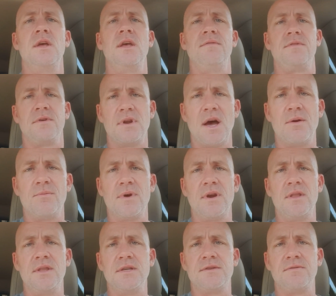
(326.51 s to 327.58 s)
If you're not
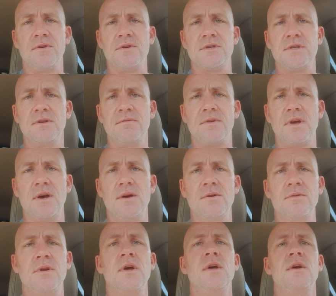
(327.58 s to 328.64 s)
running this version of
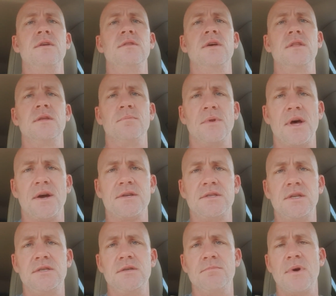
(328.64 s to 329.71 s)
code, then the blocks
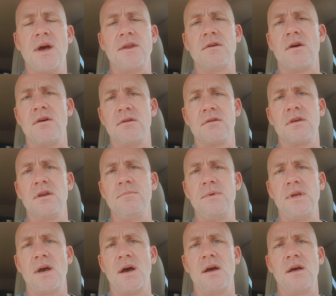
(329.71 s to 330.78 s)
that you mine aren't going to
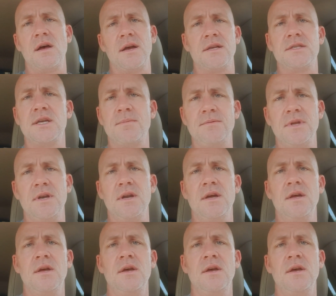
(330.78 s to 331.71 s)
be accepted